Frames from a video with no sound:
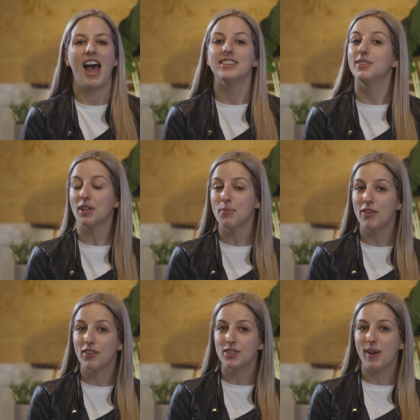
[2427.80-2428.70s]
So we're going to
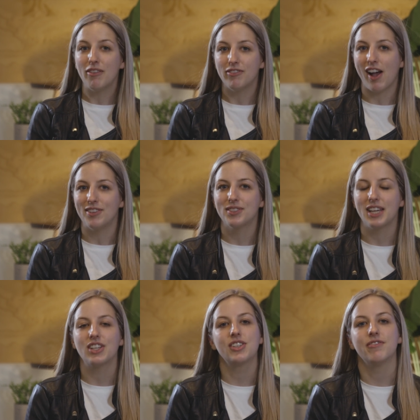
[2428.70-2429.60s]
move on to our final
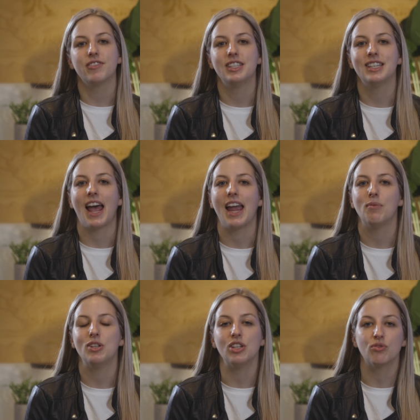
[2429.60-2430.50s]
section for today,
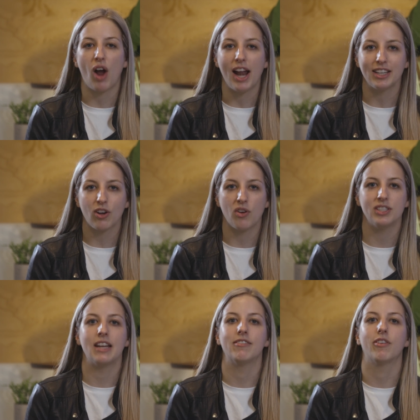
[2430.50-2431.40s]
which is writing
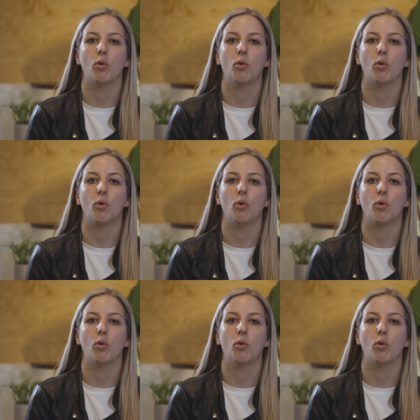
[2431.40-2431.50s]
content for